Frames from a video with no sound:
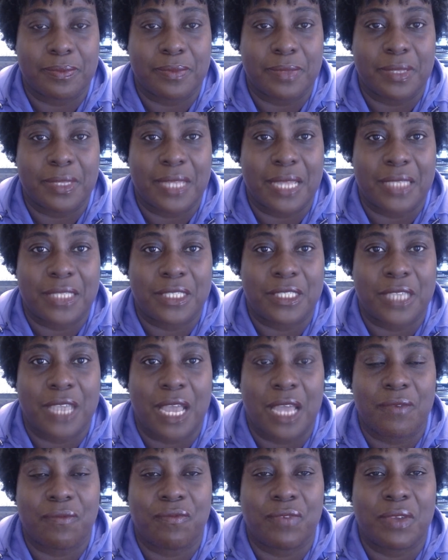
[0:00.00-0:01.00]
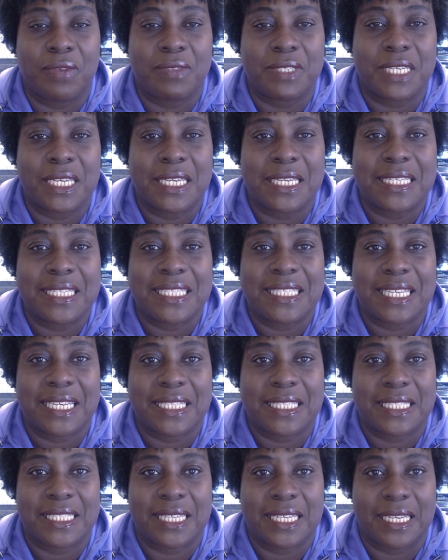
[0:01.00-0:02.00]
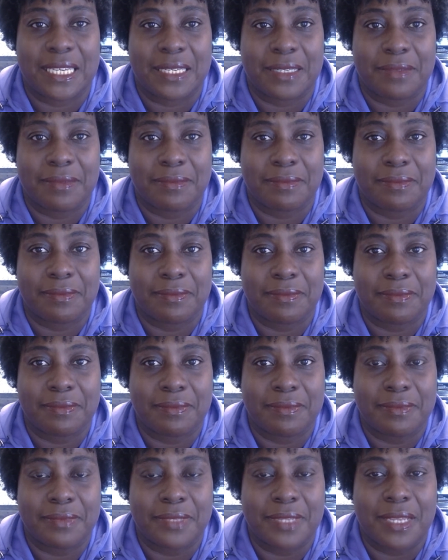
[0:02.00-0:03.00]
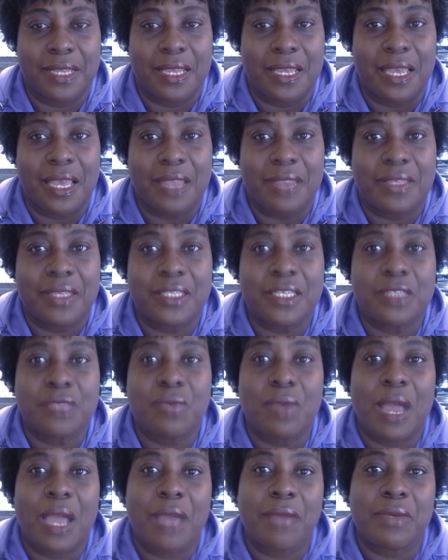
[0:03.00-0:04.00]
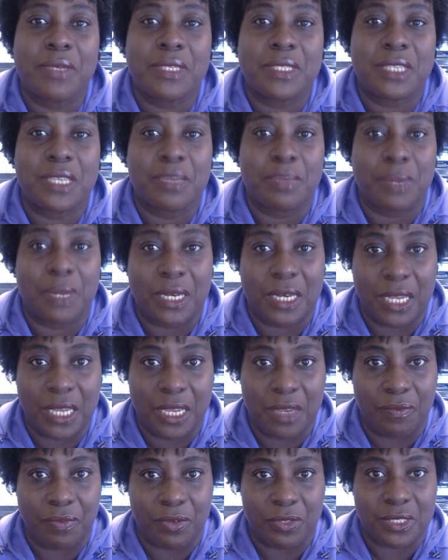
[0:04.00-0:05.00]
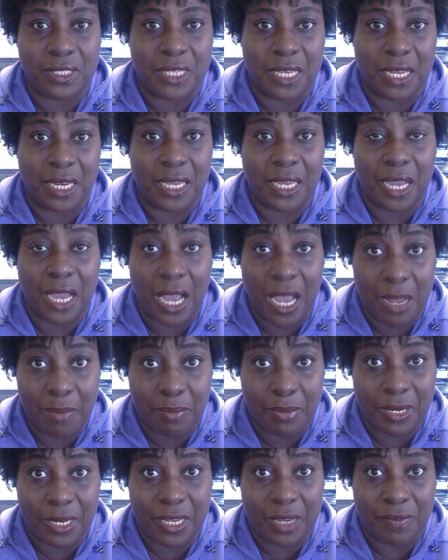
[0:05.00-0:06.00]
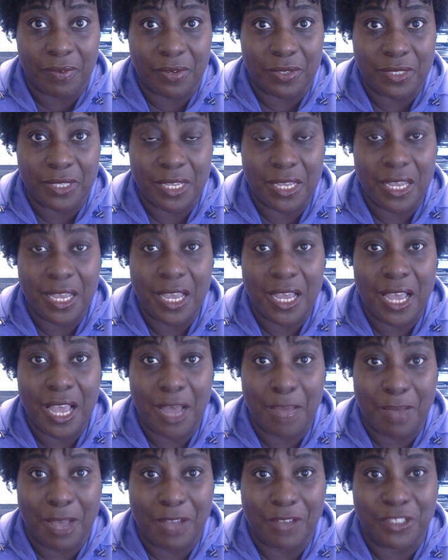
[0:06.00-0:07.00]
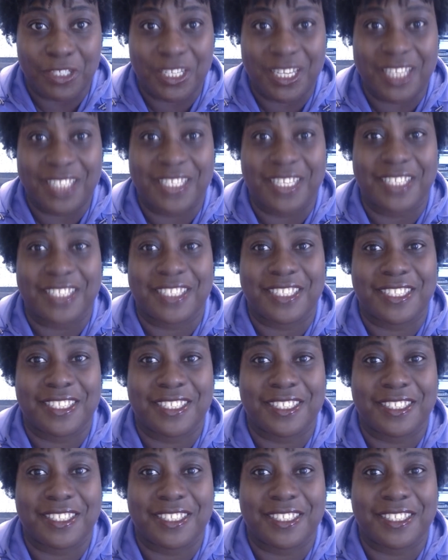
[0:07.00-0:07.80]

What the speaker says: That's John 15:16. This is why we see believers telling unbelievers about Jesus.